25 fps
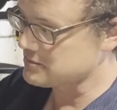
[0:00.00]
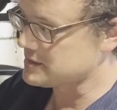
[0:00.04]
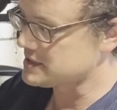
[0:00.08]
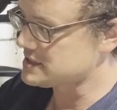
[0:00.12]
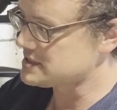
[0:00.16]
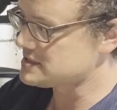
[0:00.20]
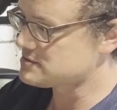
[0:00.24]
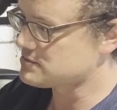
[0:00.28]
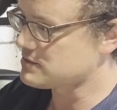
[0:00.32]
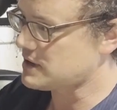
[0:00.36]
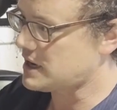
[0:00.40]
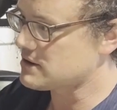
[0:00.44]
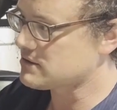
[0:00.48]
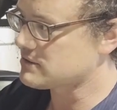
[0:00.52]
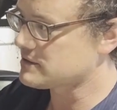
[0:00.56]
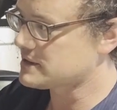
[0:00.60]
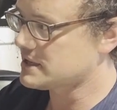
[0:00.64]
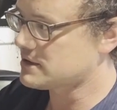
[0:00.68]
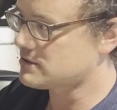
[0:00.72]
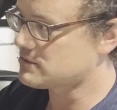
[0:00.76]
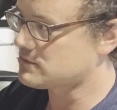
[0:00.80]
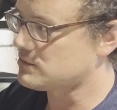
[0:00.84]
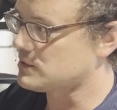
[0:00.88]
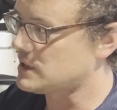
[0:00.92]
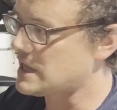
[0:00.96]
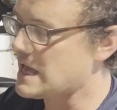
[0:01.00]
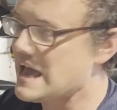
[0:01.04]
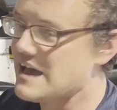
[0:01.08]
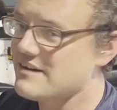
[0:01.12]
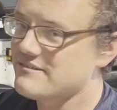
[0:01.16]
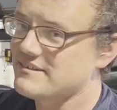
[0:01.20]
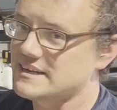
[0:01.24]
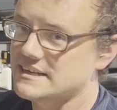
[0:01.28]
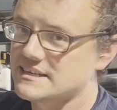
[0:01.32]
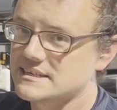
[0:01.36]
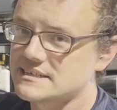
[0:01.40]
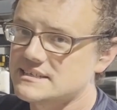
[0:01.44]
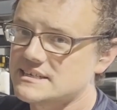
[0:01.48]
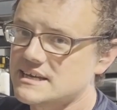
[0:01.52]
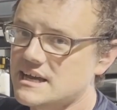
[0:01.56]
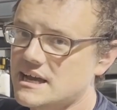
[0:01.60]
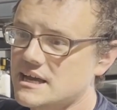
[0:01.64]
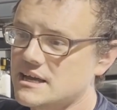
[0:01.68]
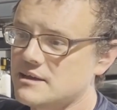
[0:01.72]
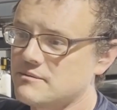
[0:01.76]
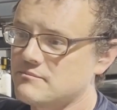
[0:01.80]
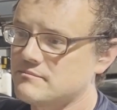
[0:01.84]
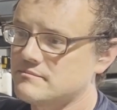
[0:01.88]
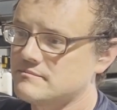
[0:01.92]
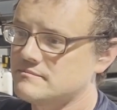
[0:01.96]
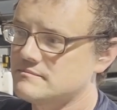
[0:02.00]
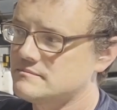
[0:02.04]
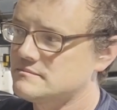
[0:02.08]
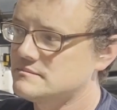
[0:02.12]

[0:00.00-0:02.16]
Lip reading: is I don't think we'll have it in time,